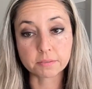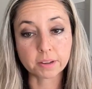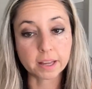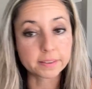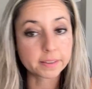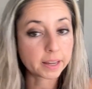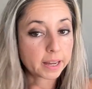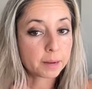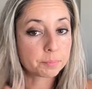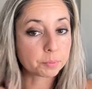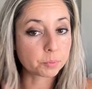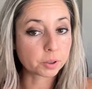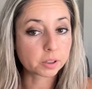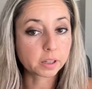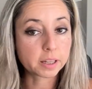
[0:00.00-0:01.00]
I've had that
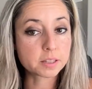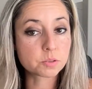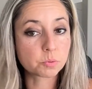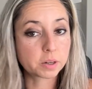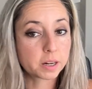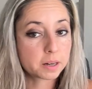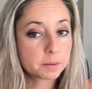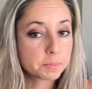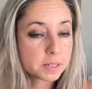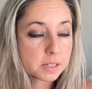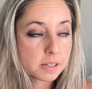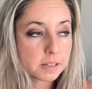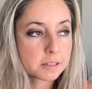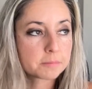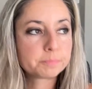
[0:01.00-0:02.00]
happen where clients went out of
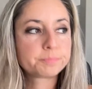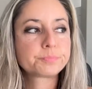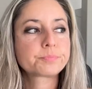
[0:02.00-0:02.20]
business